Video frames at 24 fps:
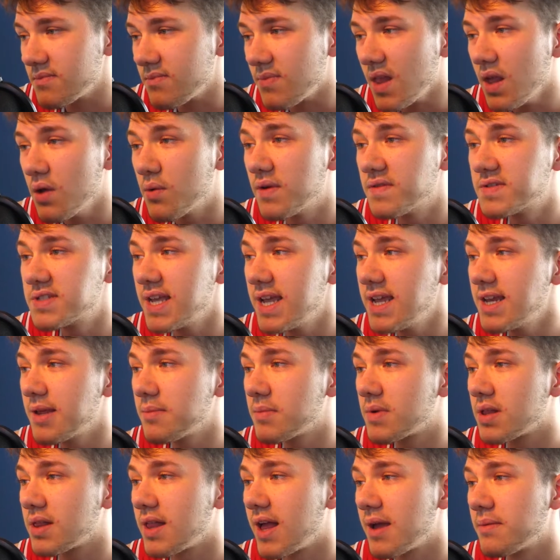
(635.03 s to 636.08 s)
We've seen him
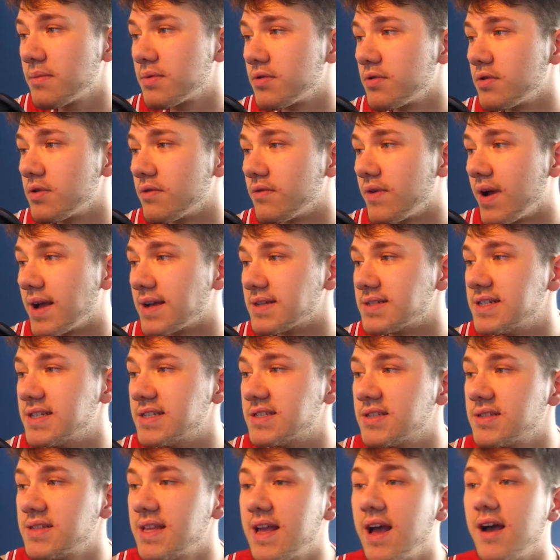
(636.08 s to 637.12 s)
climb through the ranks.
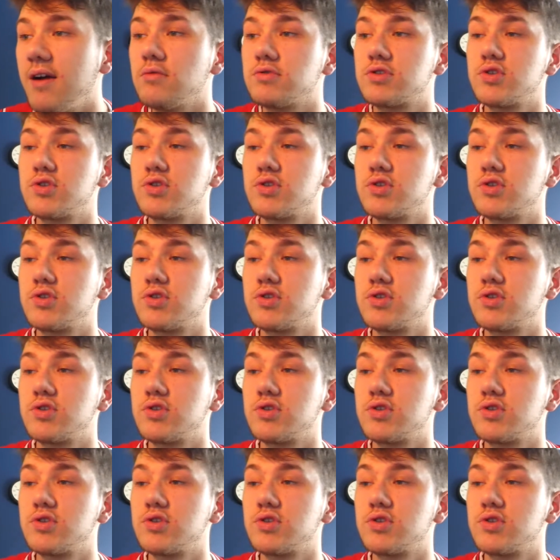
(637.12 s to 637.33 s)
He's now